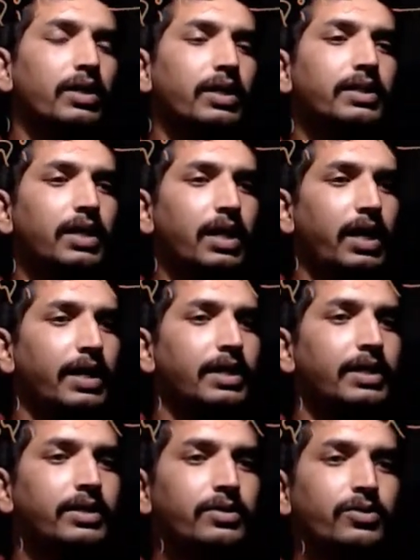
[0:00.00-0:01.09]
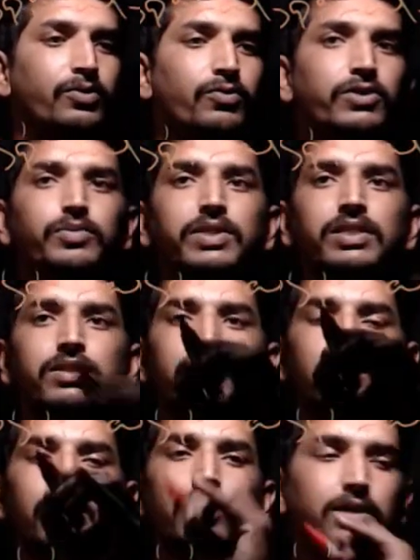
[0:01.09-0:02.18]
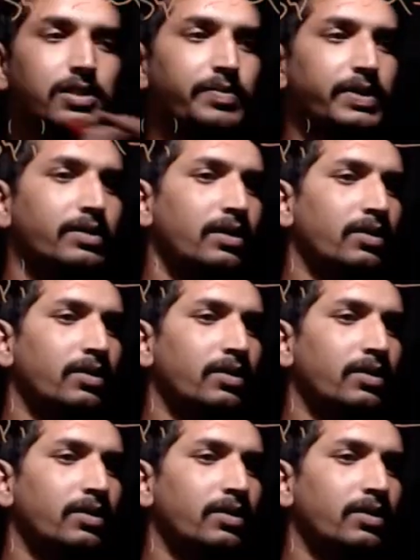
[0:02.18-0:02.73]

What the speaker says: in the Latin which means hospital.